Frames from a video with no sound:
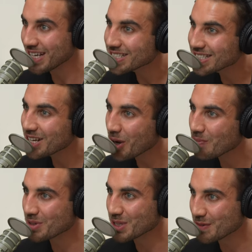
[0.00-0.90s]
Isn't that
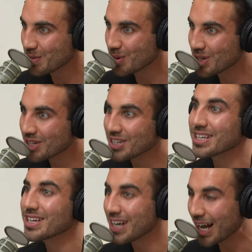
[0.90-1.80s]
unbelievable?
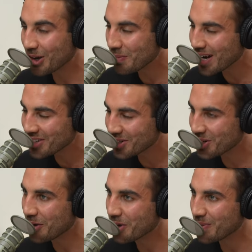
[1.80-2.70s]
Like I go back to your
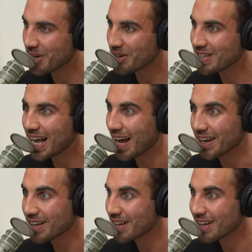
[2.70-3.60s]
comment and about your dad.
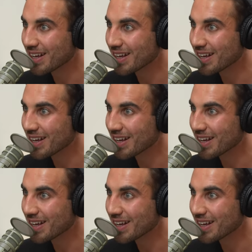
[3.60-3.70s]
You,